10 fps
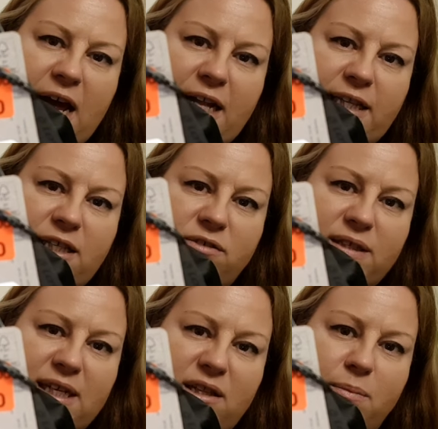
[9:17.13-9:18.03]
And this
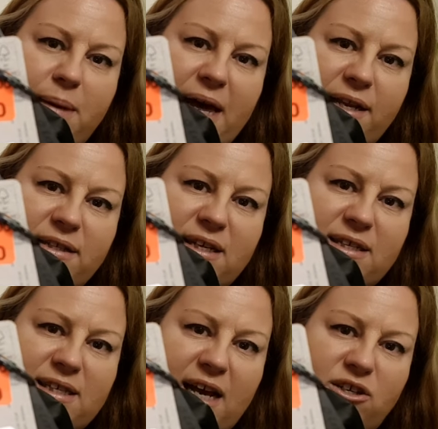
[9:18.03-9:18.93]
was at the men's
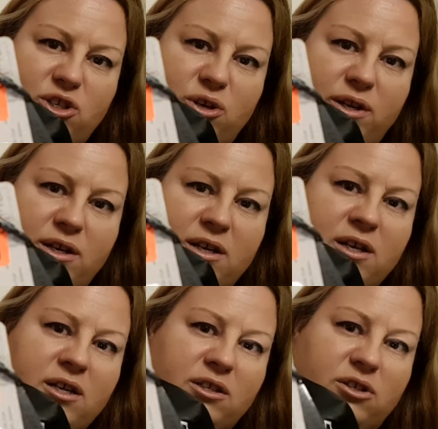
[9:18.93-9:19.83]
section,
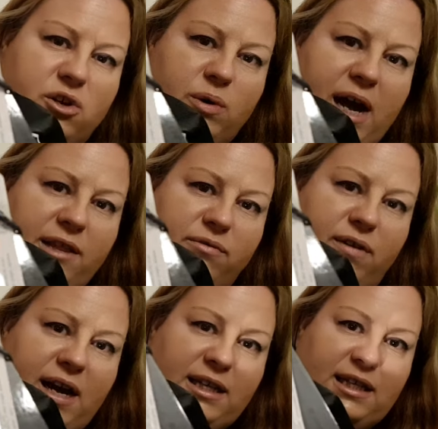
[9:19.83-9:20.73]
so you can
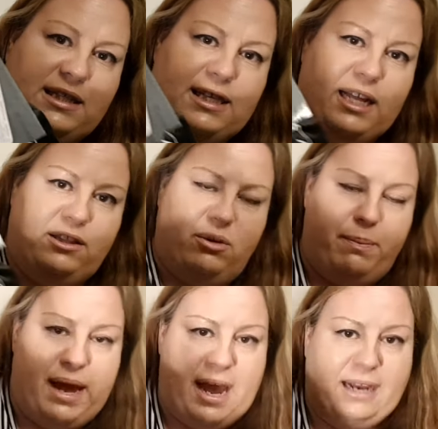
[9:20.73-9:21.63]
find this at the
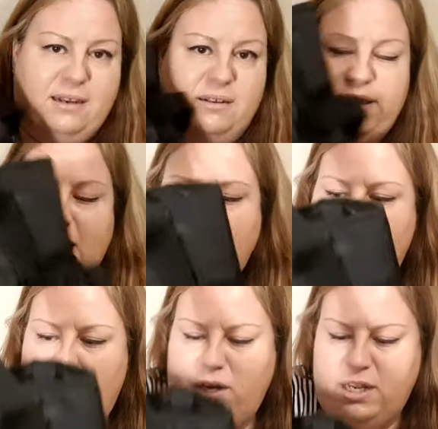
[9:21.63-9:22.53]
bag
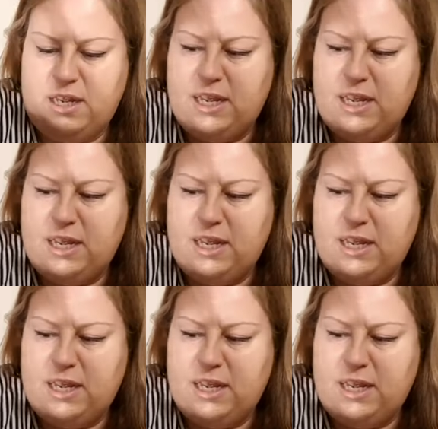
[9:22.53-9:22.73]
section.